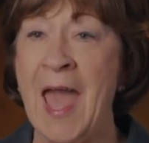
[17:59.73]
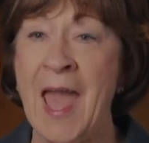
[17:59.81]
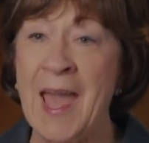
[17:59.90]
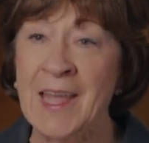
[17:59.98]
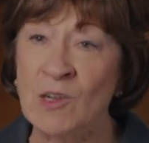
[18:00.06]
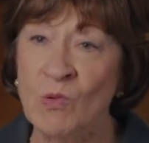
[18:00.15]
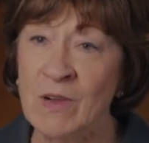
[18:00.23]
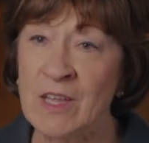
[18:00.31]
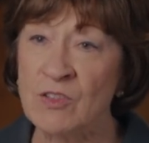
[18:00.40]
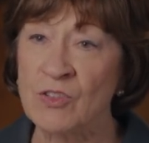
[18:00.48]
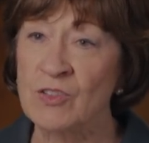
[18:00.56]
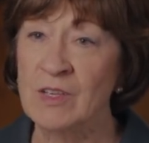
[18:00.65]

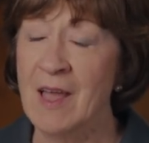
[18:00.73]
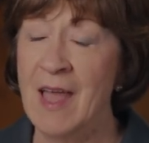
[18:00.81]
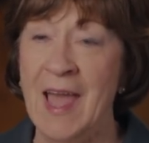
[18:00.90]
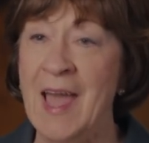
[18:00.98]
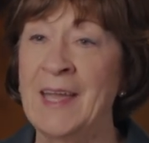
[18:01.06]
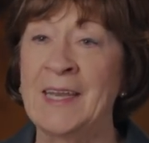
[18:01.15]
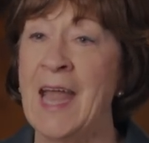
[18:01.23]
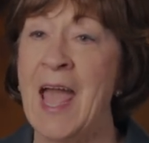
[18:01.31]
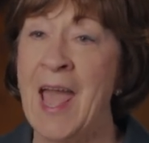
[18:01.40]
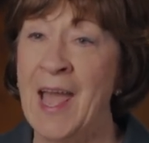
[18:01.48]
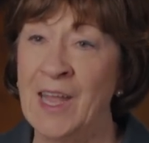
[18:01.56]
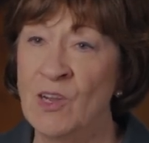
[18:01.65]
anguished and
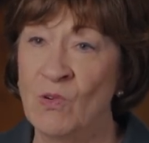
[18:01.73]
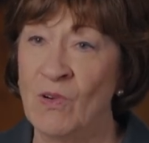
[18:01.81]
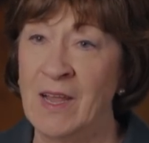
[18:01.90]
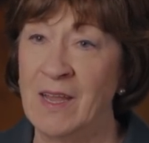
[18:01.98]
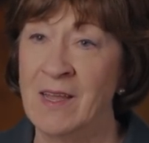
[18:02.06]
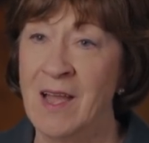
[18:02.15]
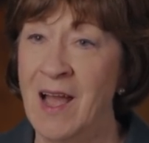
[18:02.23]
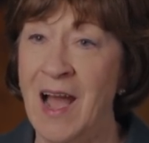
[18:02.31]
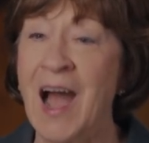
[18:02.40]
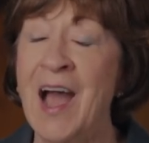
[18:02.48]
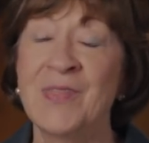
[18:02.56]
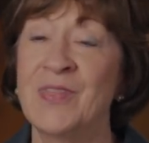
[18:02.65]
angry.
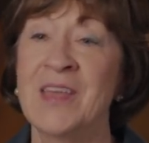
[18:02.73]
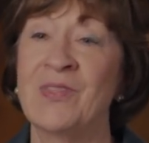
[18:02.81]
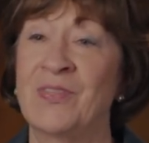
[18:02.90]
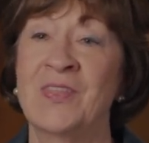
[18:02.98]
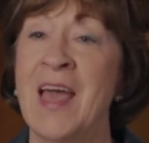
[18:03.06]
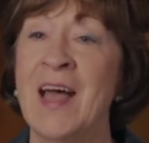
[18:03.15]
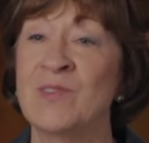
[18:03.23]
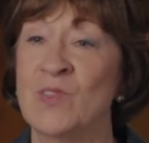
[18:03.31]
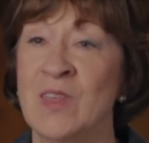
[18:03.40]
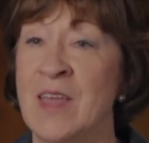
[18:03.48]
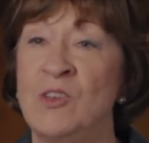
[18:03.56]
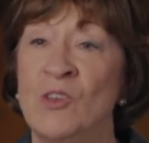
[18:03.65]
I think that's a